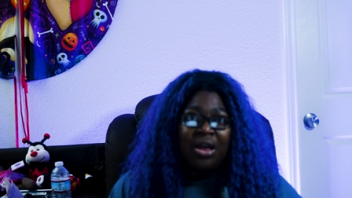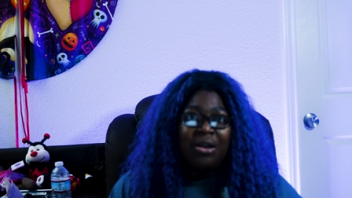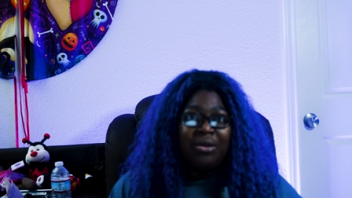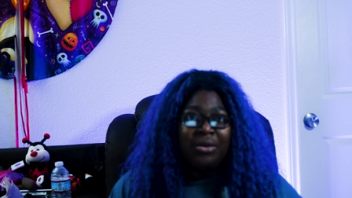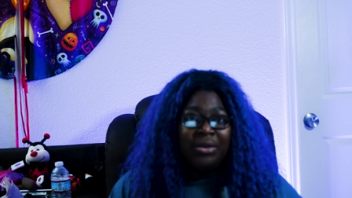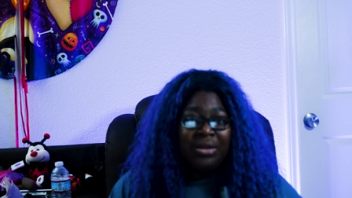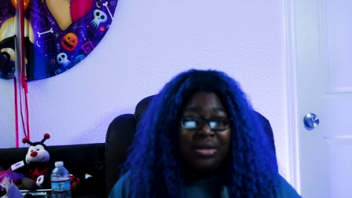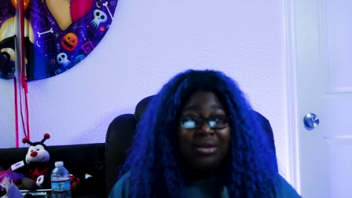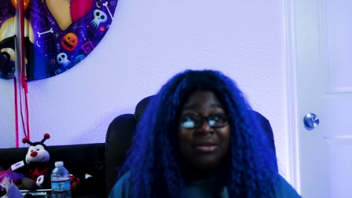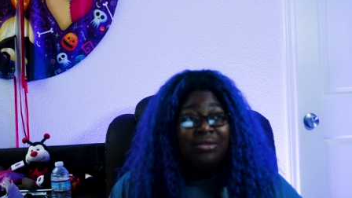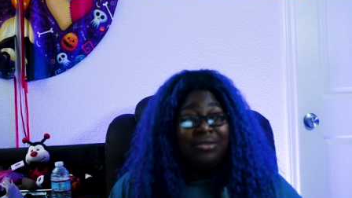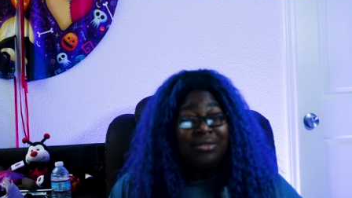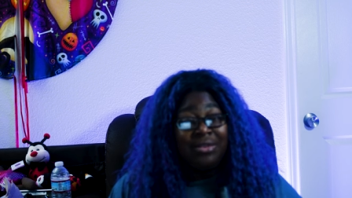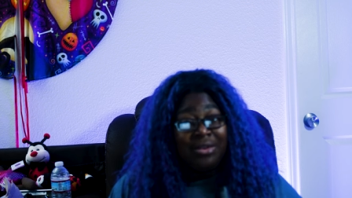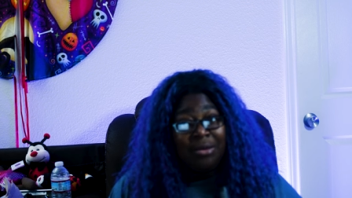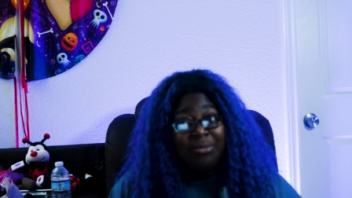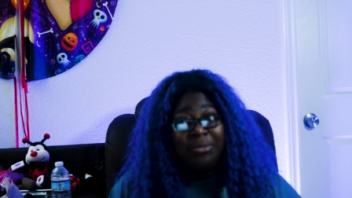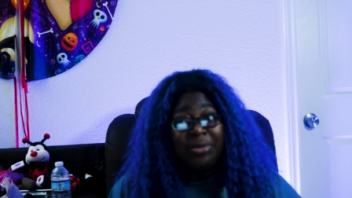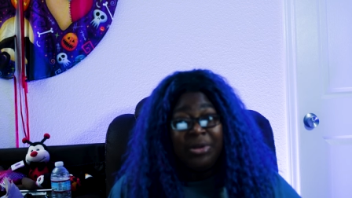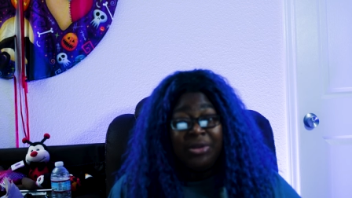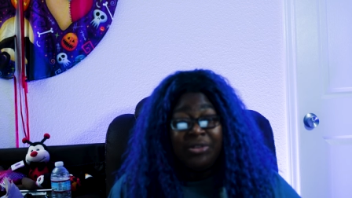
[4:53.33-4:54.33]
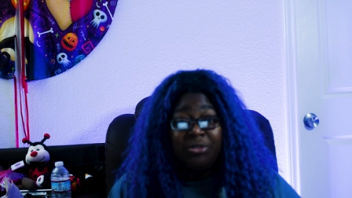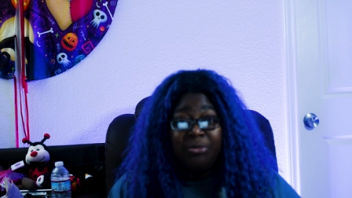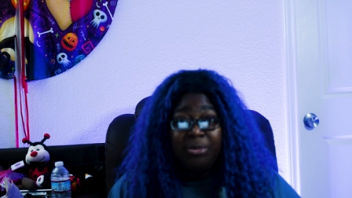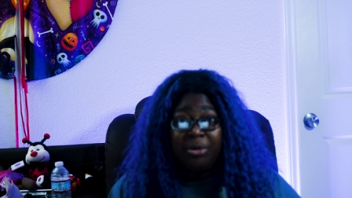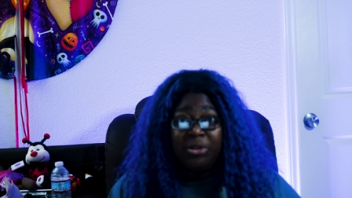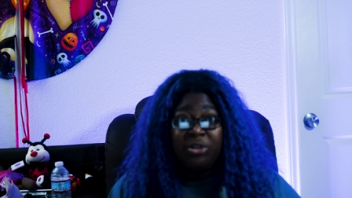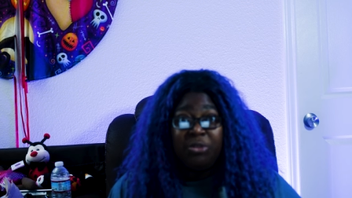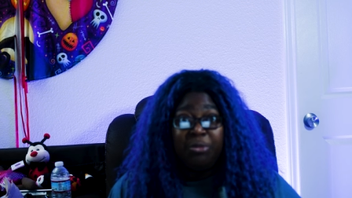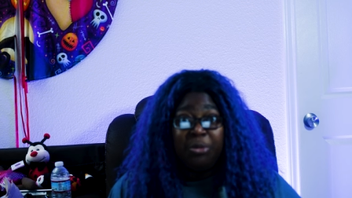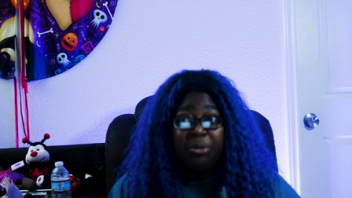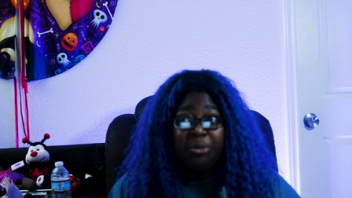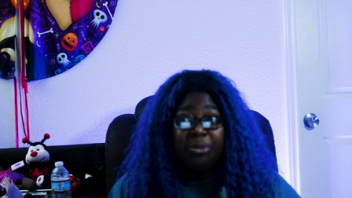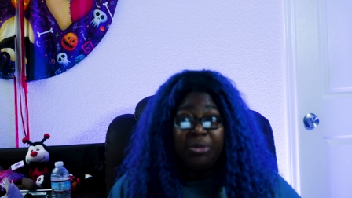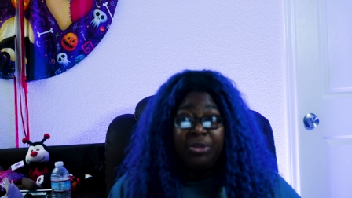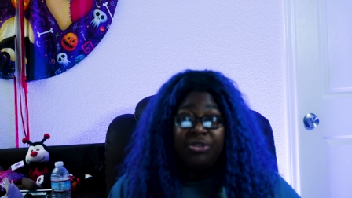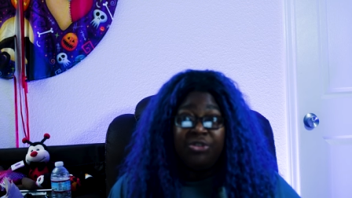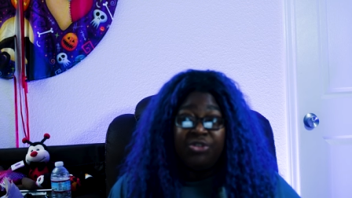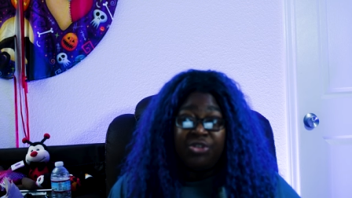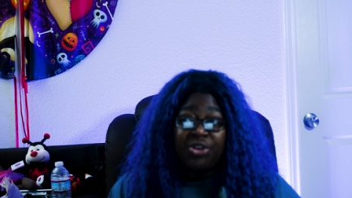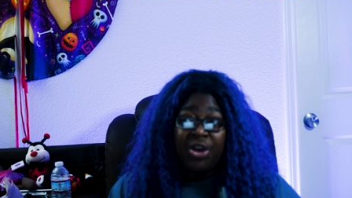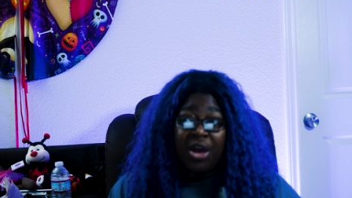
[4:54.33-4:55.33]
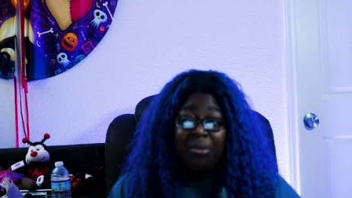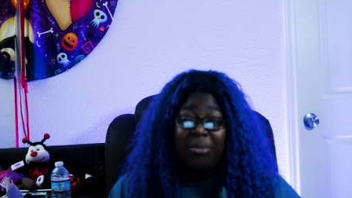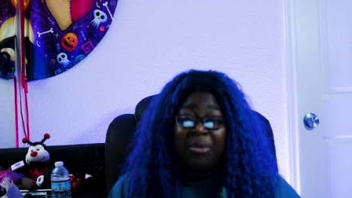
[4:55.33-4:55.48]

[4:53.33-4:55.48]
kills him, kills a bunch of people in shop,